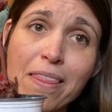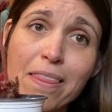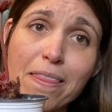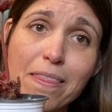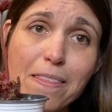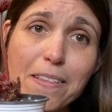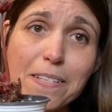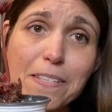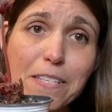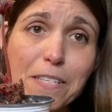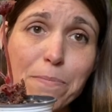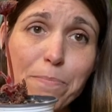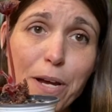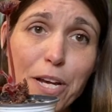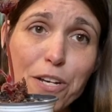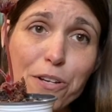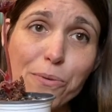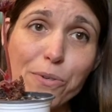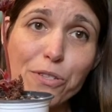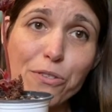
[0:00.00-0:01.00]
This is my
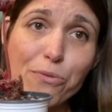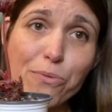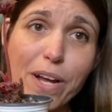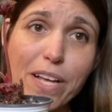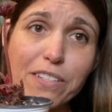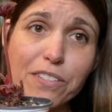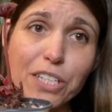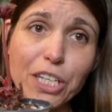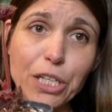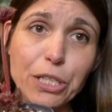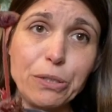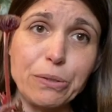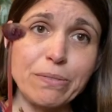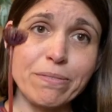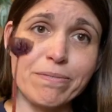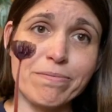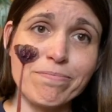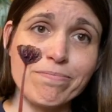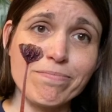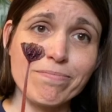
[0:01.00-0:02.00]
newest rescue.
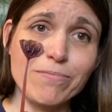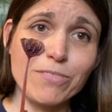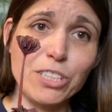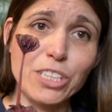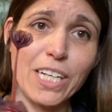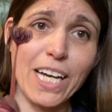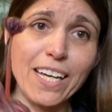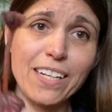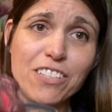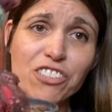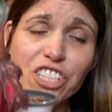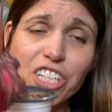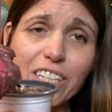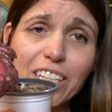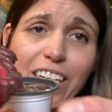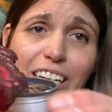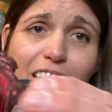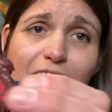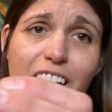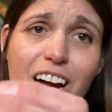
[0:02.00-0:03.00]
Look at
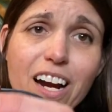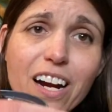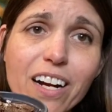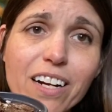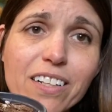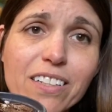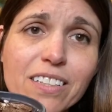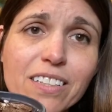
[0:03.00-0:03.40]
her.